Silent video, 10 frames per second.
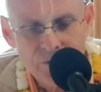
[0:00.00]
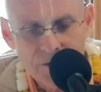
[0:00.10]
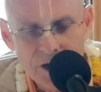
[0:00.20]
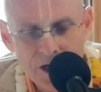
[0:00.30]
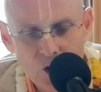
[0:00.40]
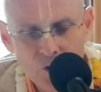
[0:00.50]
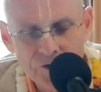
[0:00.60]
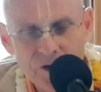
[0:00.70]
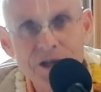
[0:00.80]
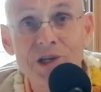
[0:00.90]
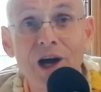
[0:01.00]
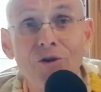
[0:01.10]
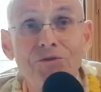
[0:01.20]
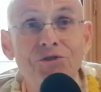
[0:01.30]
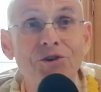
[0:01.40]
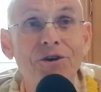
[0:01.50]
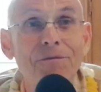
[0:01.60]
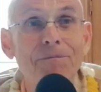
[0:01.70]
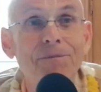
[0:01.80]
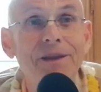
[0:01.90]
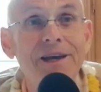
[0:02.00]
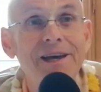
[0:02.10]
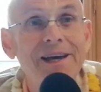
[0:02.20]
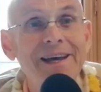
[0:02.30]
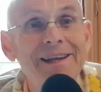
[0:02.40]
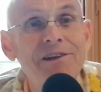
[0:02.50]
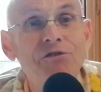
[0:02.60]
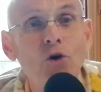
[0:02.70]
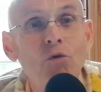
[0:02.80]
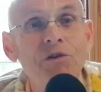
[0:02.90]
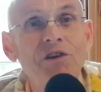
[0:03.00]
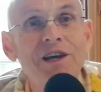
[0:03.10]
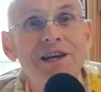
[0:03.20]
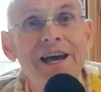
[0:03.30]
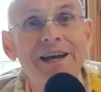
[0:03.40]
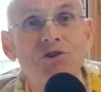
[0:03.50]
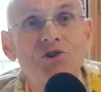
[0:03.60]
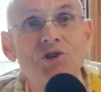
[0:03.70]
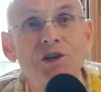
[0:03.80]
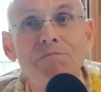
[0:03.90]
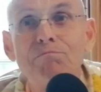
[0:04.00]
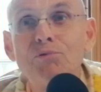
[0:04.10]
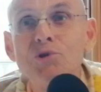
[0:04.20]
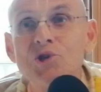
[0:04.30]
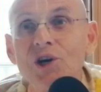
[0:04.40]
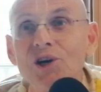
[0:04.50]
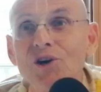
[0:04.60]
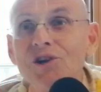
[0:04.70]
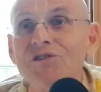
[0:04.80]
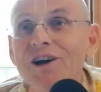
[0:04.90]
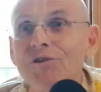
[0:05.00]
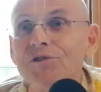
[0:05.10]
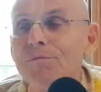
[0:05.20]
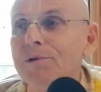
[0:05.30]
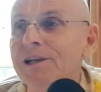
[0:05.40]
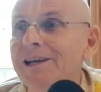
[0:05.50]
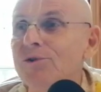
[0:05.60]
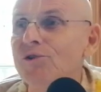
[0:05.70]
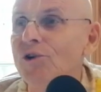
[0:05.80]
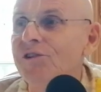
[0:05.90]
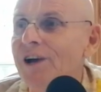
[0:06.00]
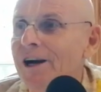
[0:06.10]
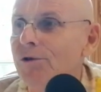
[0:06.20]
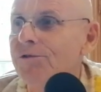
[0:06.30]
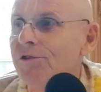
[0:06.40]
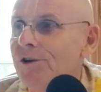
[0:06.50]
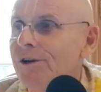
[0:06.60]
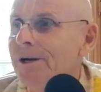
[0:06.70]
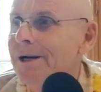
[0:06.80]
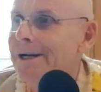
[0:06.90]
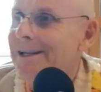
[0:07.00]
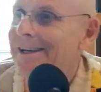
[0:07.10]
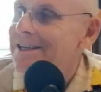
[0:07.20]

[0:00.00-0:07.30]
uh, Lord Brahma also has an altar and that he's always engaged in puja on his altar. But on his altar,